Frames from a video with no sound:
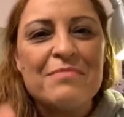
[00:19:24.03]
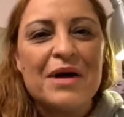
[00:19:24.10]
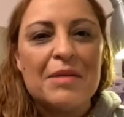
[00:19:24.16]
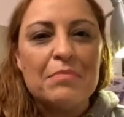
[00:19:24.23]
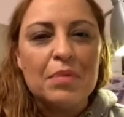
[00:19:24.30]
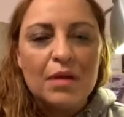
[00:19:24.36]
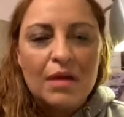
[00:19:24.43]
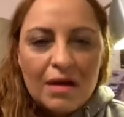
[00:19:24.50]

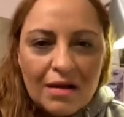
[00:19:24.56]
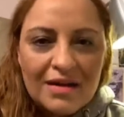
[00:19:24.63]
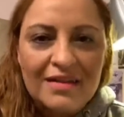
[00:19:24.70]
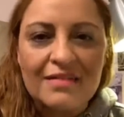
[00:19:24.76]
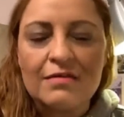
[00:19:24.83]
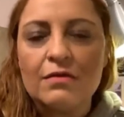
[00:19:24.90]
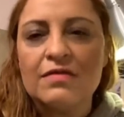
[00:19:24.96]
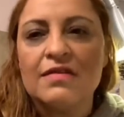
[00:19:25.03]
my
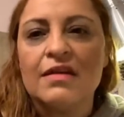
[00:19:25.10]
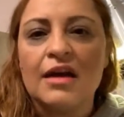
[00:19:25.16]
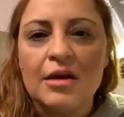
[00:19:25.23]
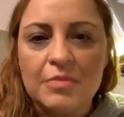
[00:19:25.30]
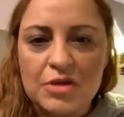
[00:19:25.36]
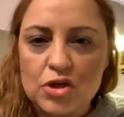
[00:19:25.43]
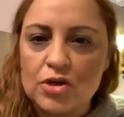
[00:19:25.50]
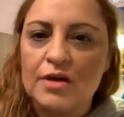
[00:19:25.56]
blog is also going
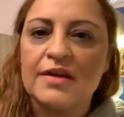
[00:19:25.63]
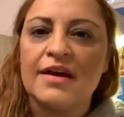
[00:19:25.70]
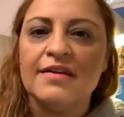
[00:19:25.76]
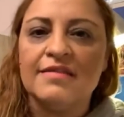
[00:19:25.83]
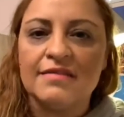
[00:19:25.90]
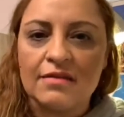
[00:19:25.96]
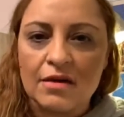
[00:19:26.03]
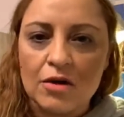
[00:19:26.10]
to be
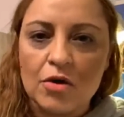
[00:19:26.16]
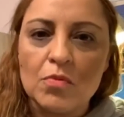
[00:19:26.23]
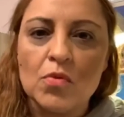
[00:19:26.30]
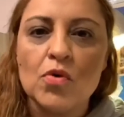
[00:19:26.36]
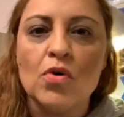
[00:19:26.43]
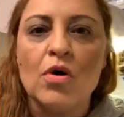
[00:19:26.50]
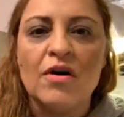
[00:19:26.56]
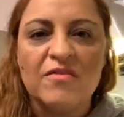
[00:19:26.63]
showcasing a lot
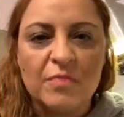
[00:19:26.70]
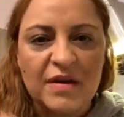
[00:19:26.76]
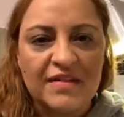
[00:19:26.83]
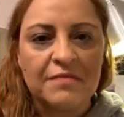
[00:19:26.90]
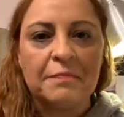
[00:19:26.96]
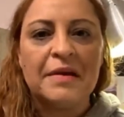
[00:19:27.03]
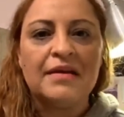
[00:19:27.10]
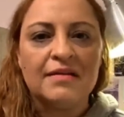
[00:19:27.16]
more of my
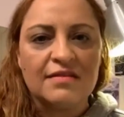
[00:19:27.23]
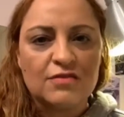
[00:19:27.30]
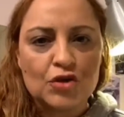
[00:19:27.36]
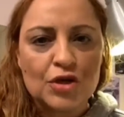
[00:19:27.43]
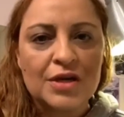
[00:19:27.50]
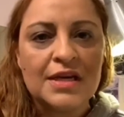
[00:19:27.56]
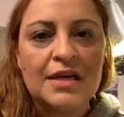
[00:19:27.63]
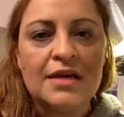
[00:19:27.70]
speaker's
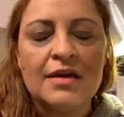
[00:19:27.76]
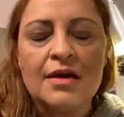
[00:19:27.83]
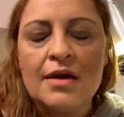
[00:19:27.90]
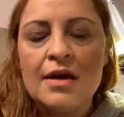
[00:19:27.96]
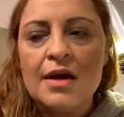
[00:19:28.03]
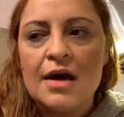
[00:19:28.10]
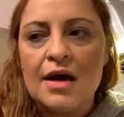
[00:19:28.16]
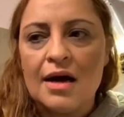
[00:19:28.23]
journey,
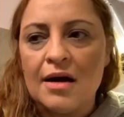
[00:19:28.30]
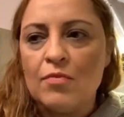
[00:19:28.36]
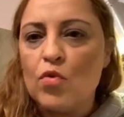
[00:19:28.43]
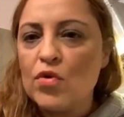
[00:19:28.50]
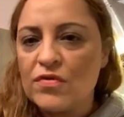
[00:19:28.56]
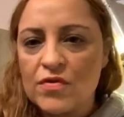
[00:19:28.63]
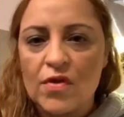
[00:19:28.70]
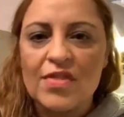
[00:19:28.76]

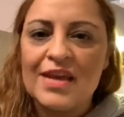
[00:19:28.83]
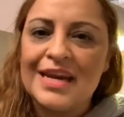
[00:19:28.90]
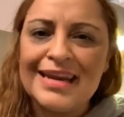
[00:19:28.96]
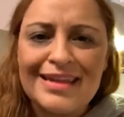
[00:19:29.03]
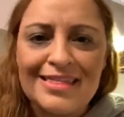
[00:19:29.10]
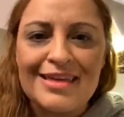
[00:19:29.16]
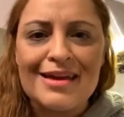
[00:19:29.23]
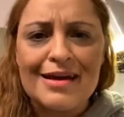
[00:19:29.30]
more so than
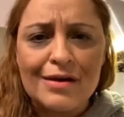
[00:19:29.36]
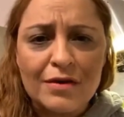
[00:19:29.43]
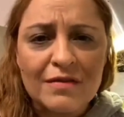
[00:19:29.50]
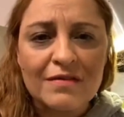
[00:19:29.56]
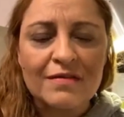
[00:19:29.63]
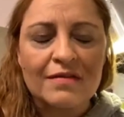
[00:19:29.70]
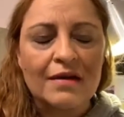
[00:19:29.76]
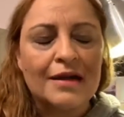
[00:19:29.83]
anything
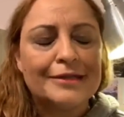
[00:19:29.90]
else.